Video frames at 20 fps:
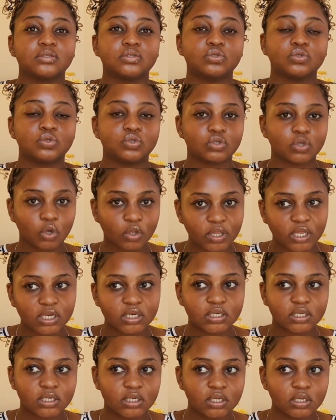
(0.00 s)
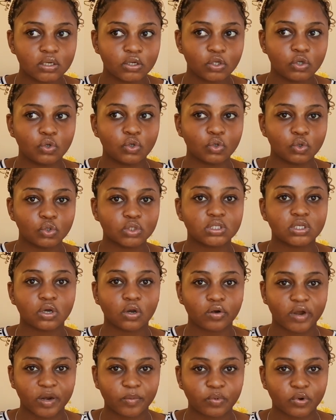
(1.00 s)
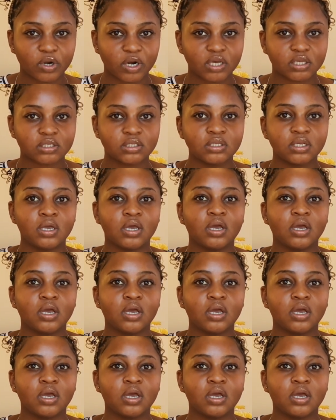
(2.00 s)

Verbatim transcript: so that you use the correct products